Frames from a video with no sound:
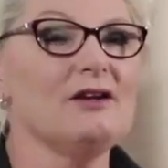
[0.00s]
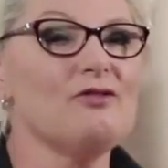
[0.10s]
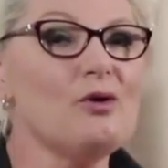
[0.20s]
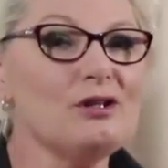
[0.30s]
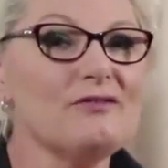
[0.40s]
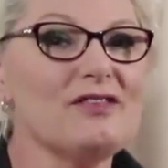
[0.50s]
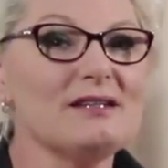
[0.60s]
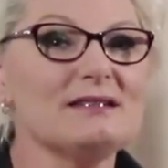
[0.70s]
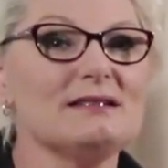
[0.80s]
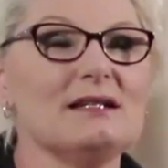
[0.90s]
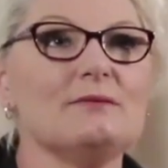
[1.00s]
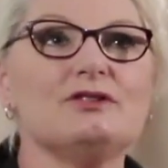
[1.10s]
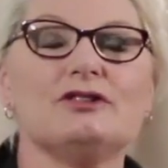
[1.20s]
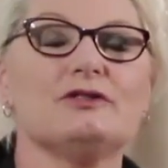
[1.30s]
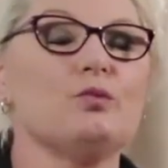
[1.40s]
if all of this seems
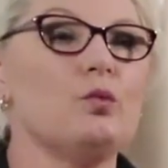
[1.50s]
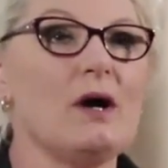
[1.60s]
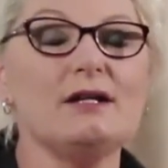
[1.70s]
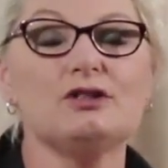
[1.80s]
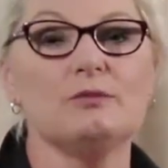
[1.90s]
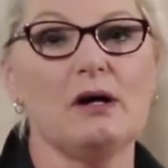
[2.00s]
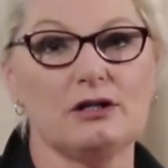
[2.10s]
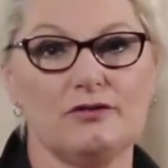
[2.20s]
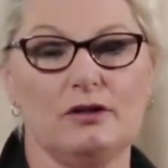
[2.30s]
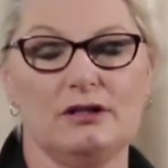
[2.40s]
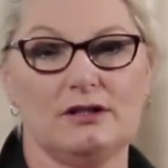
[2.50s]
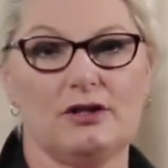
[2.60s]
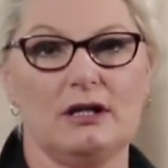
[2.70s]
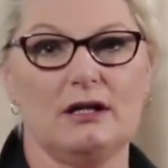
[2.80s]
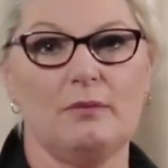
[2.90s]
just way too much for you to
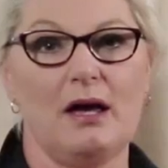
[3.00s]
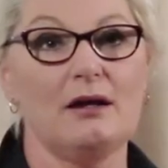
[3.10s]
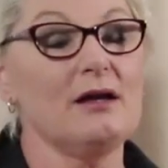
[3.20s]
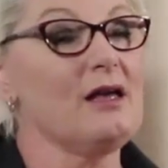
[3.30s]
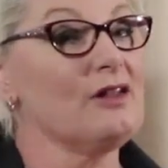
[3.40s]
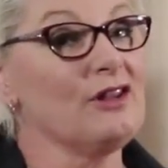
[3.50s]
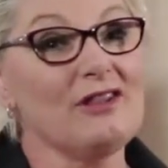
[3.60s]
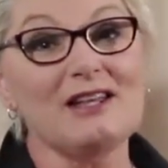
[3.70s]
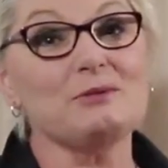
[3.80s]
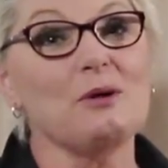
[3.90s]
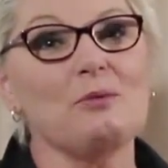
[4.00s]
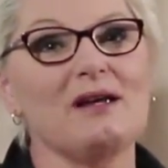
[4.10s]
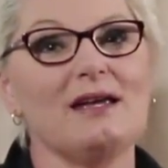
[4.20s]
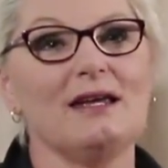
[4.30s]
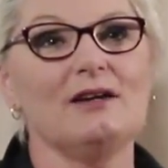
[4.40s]
think about, then that's what
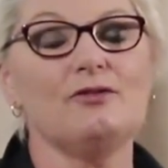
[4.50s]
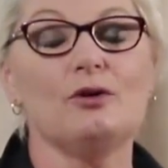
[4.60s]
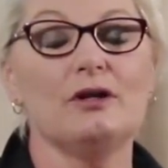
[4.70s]
we're here for.